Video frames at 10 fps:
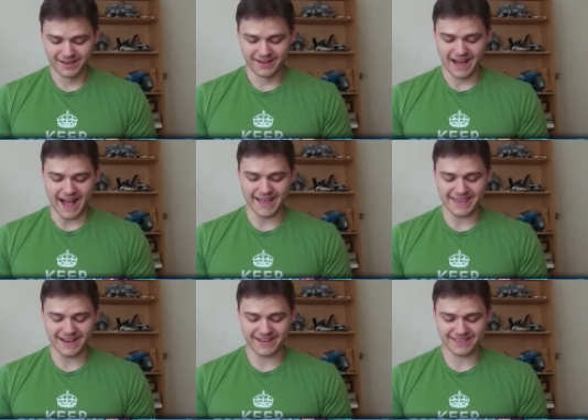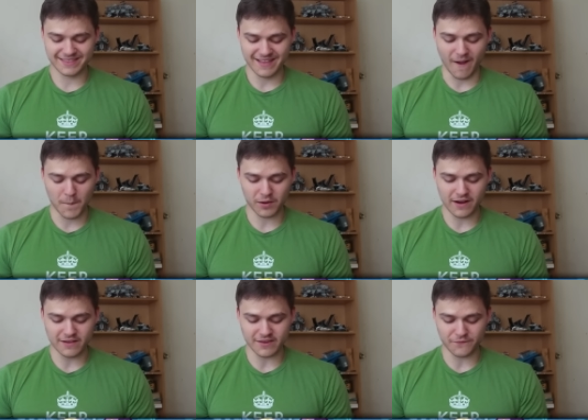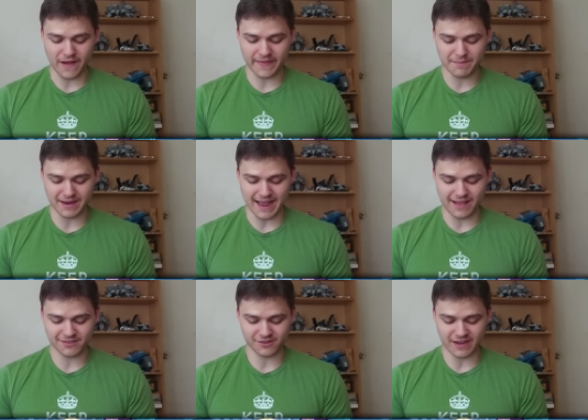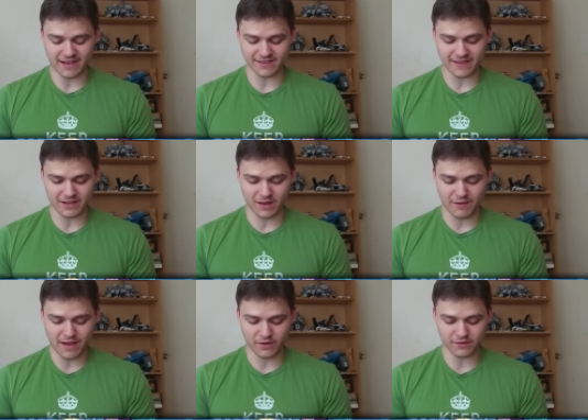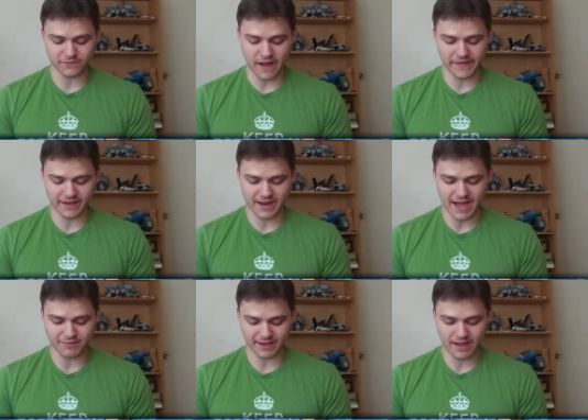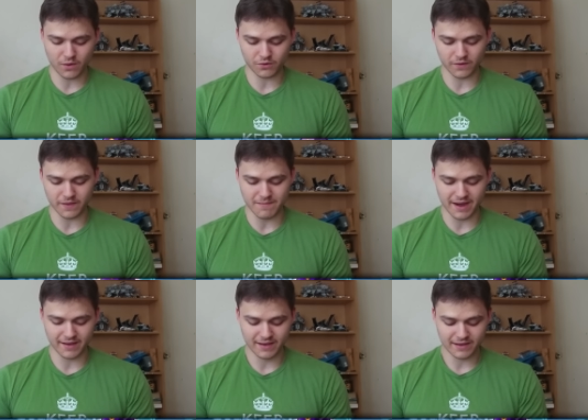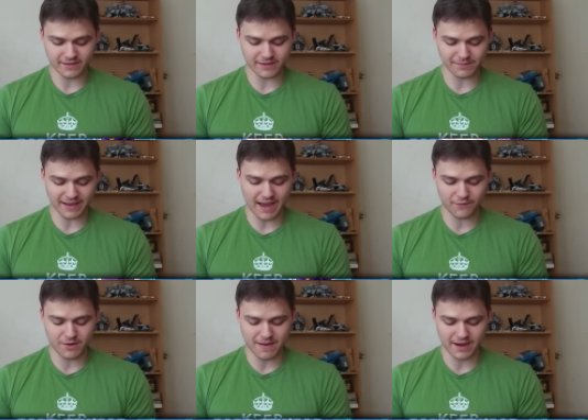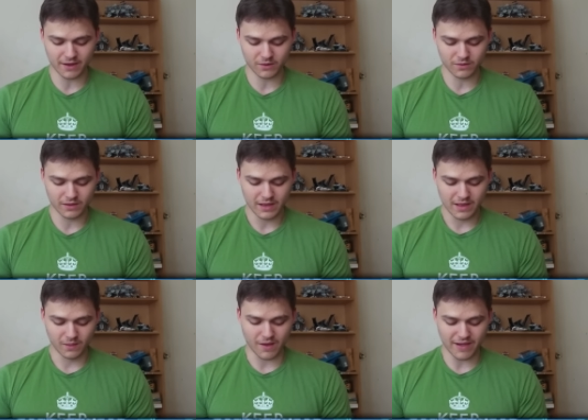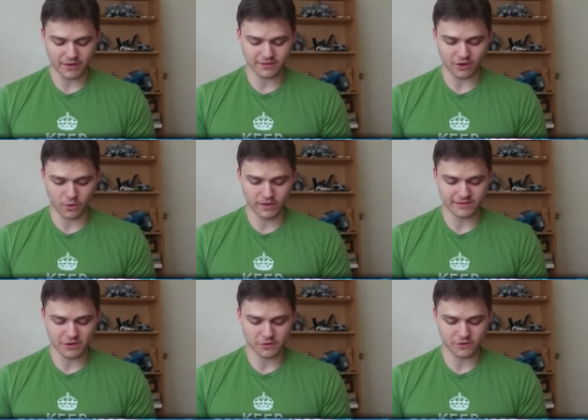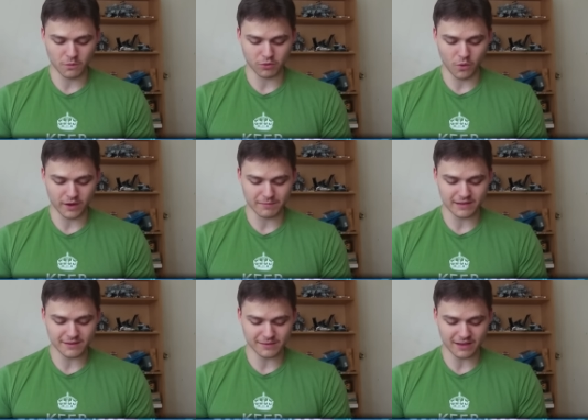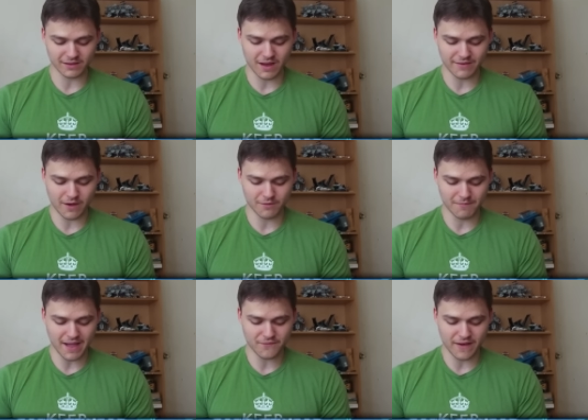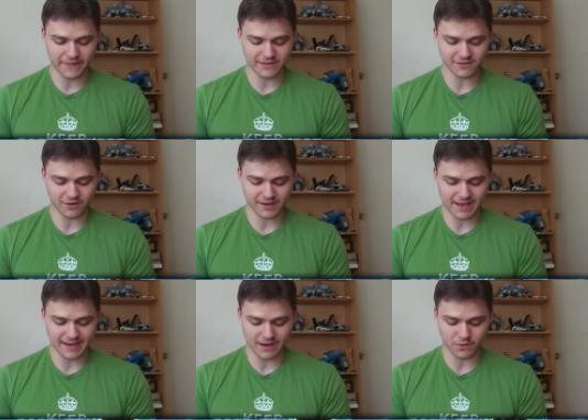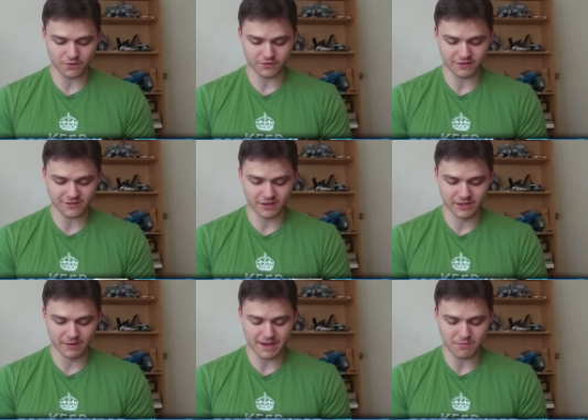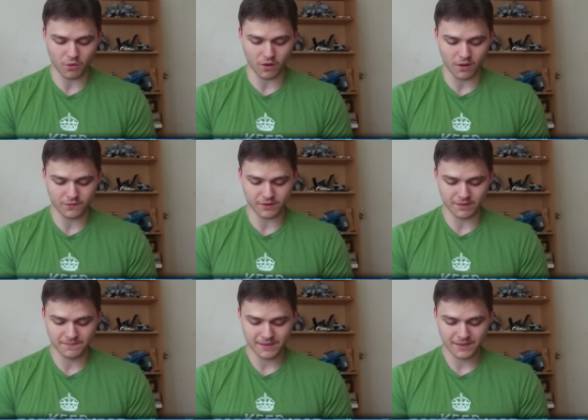I think our prayers have finally been answered, guys. I think Lava Hound is finally going to have a counter in the meta, because it seems like every meta, Lava Hound is always so broken, but it seems like Lava Hound might finally start to get countered just a little bit more often.